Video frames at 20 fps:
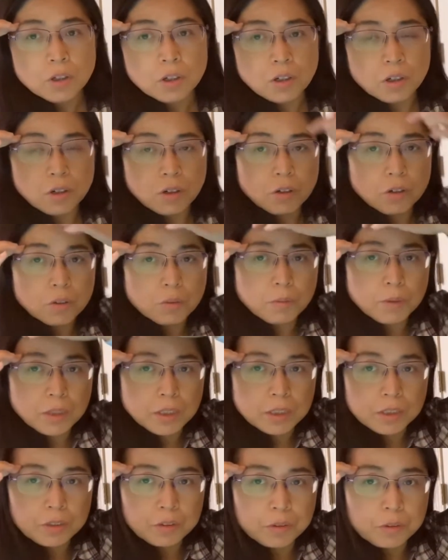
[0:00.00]
all the
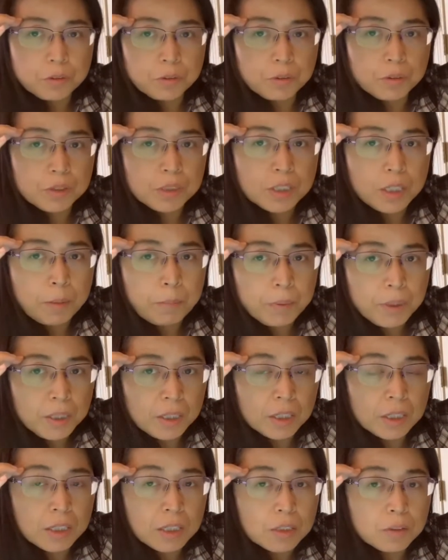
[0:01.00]
way to the stomach
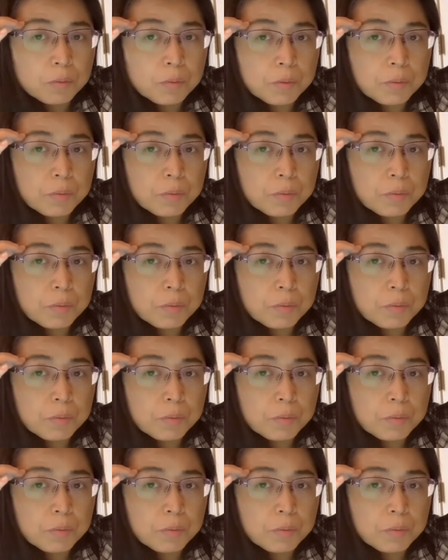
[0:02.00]
ache,